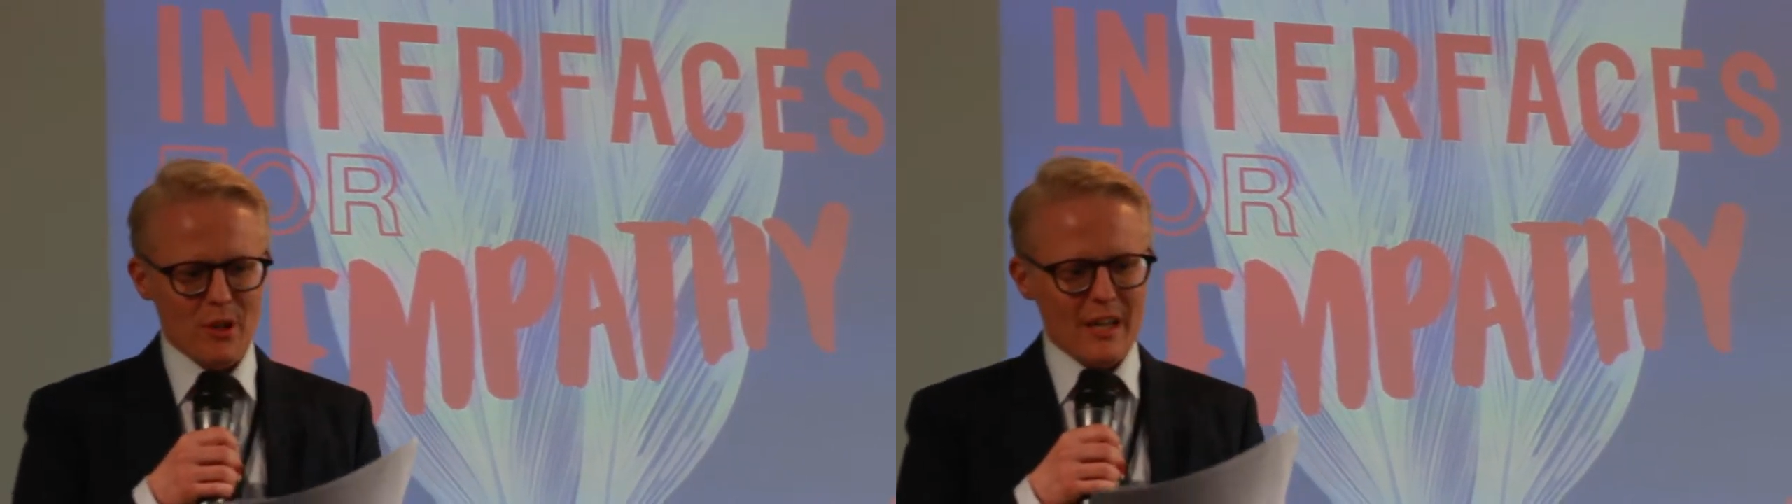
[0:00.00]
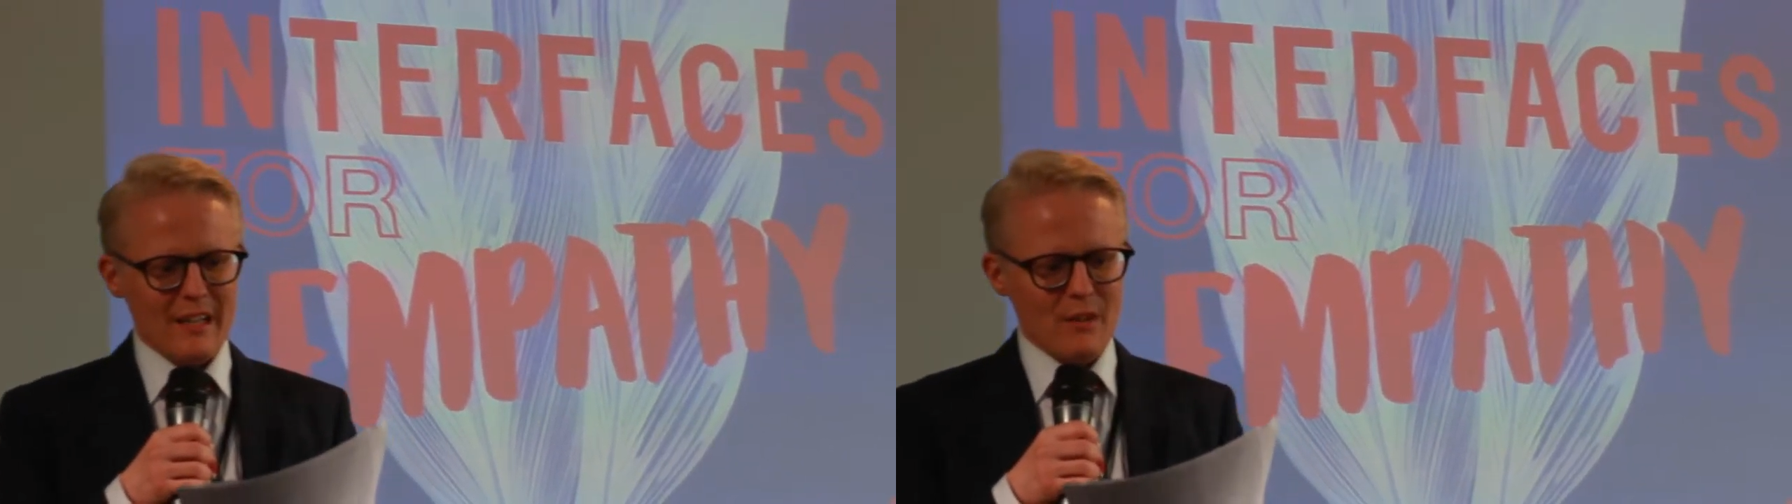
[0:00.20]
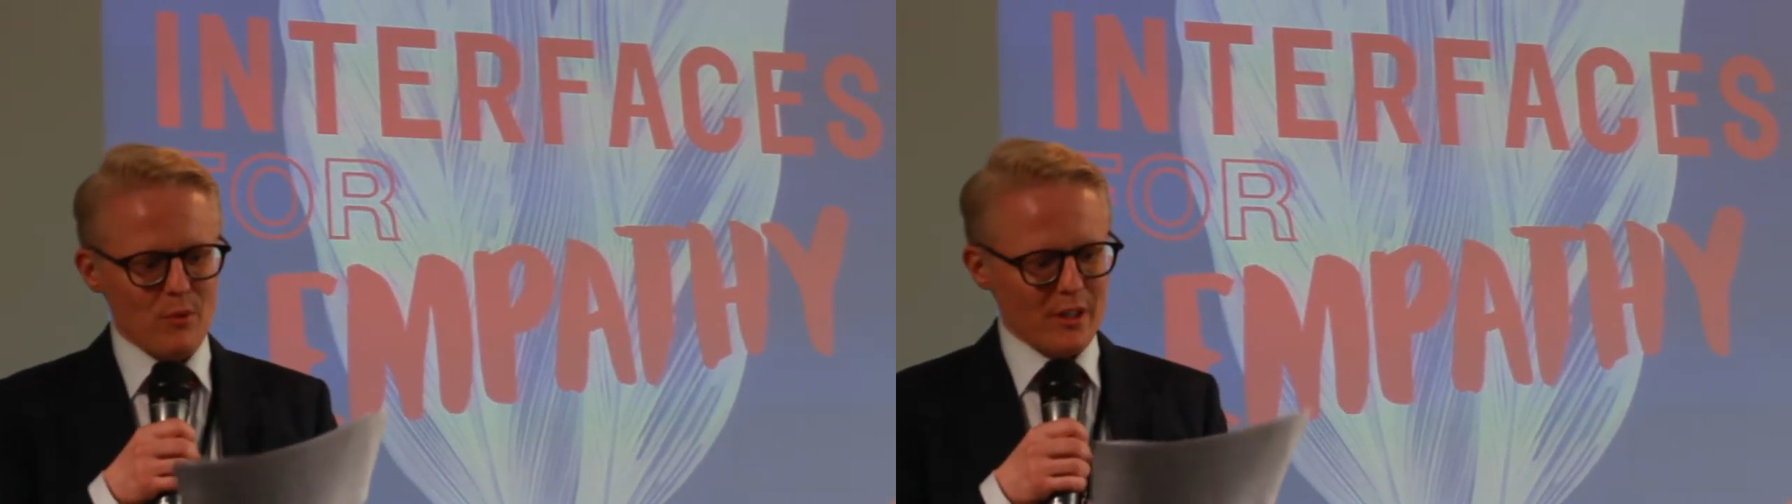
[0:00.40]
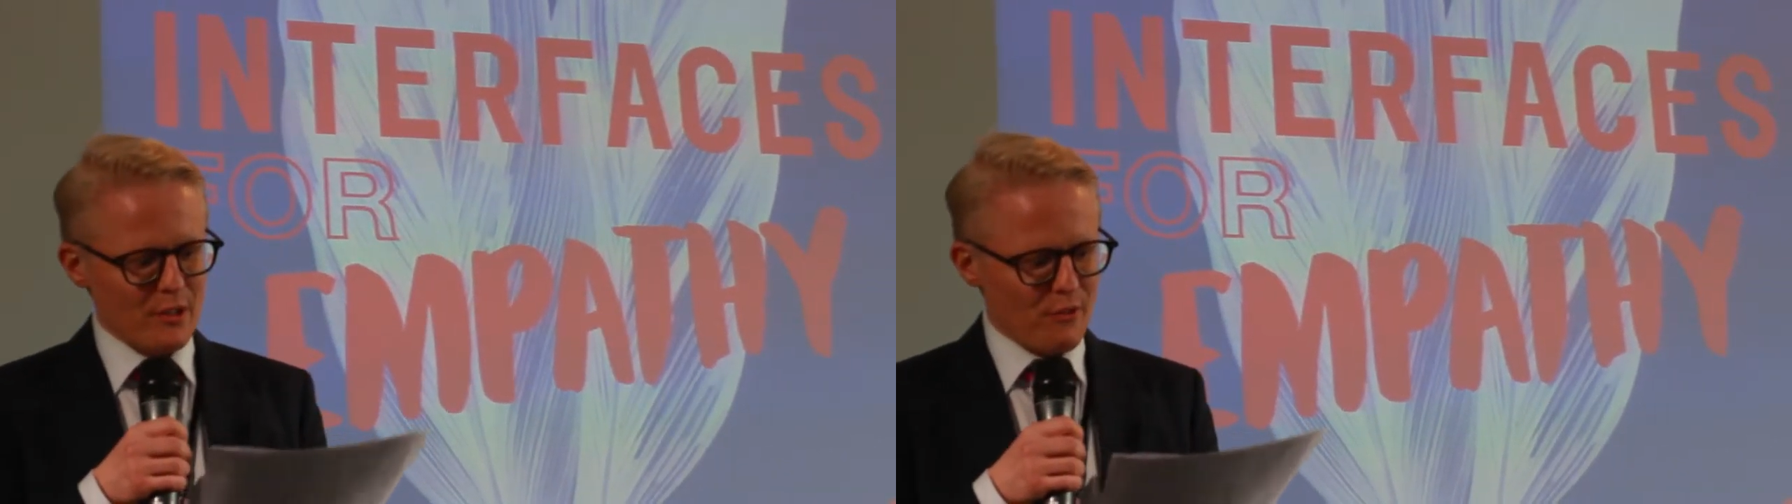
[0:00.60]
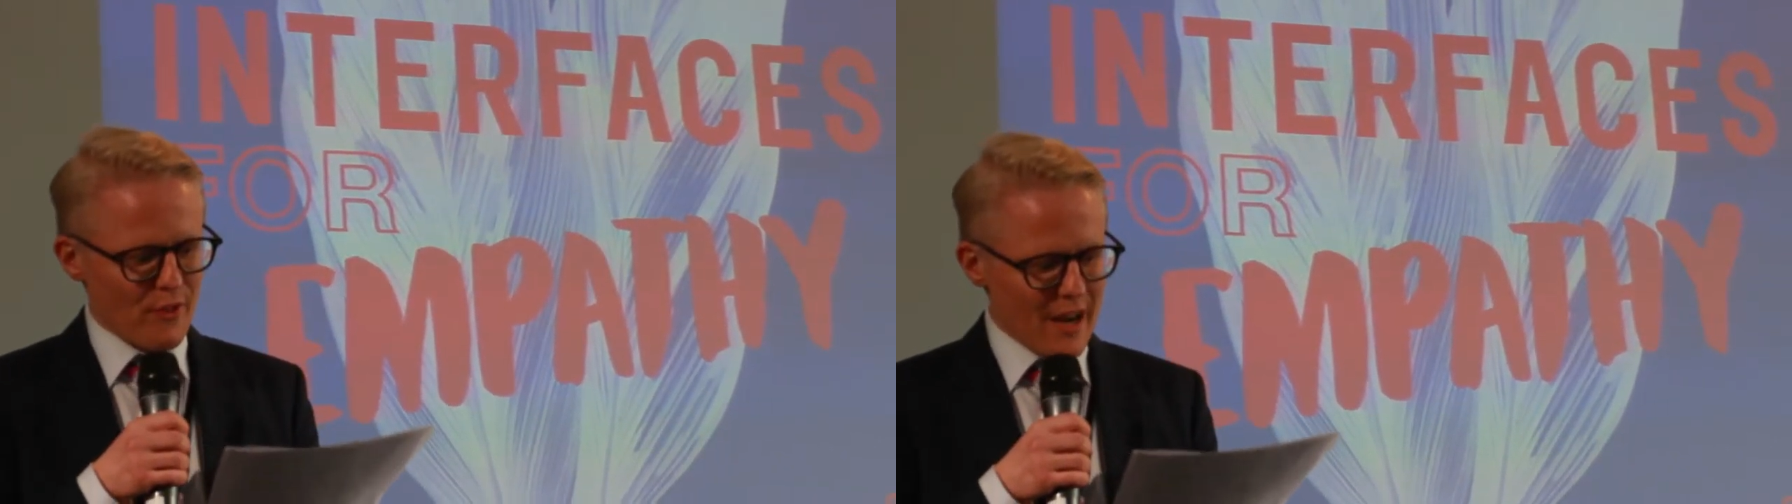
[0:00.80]
politely, what
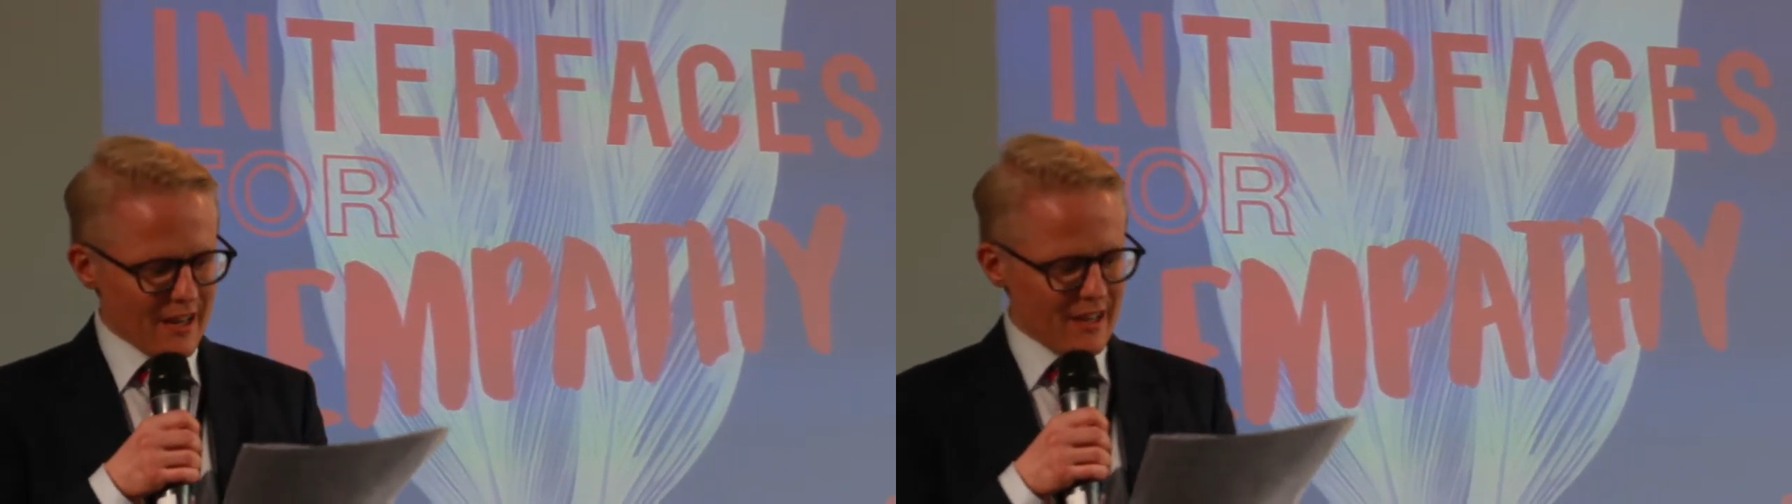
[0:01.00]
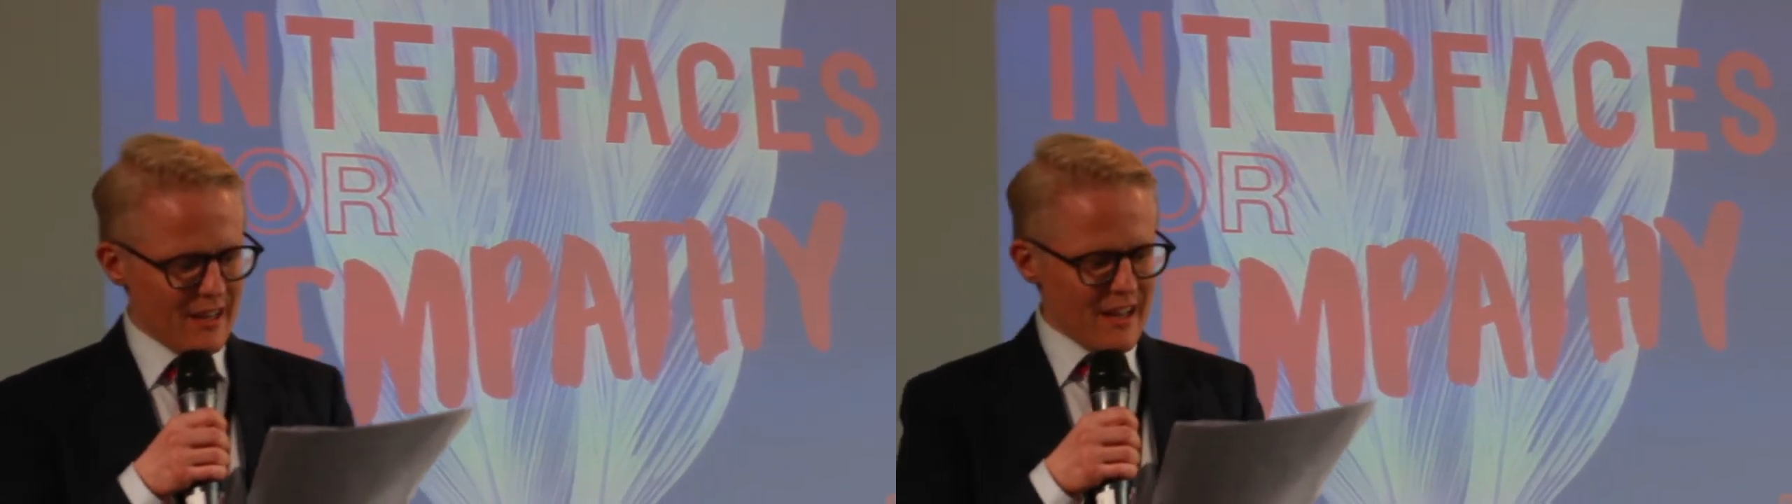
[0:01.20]
the frack,